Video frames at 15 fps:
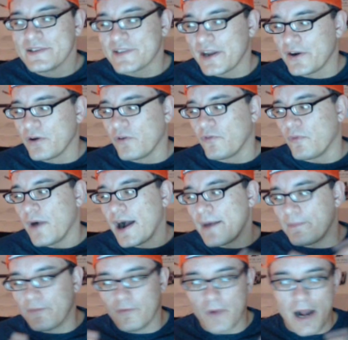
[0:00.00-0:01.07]
So I don't know if
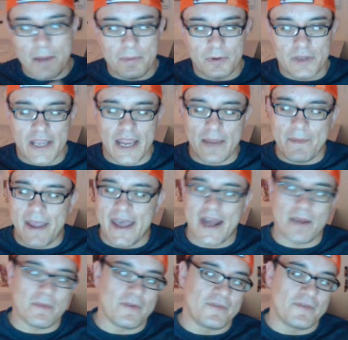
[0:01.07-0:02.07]
Wapol came at him,